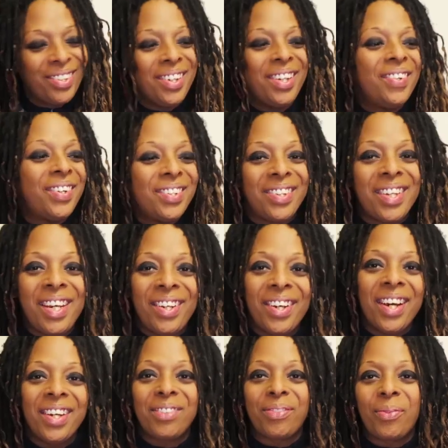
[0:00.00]
So anyways, thank you
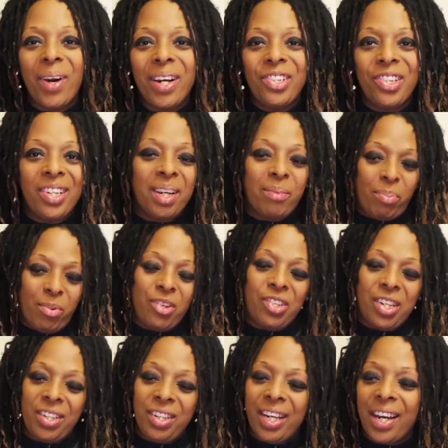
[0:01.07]
guys for watching. I
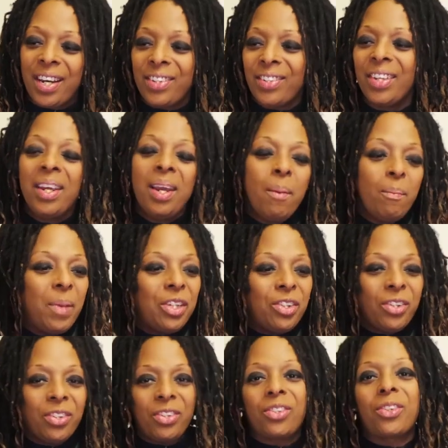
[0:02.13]
appreciate you guys. Make
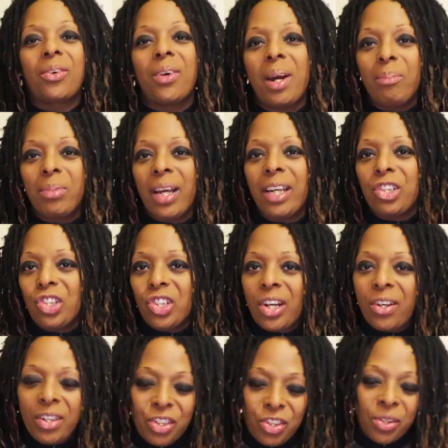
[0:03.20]
sure you subscribe, like,
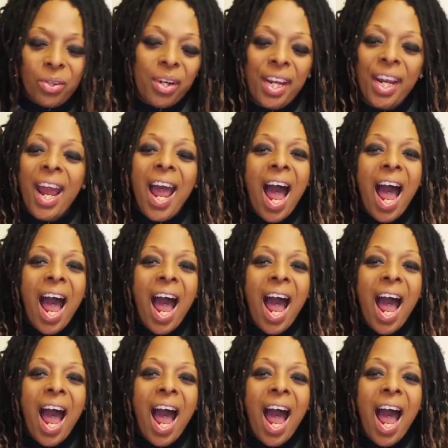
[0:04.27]
share, enjoy.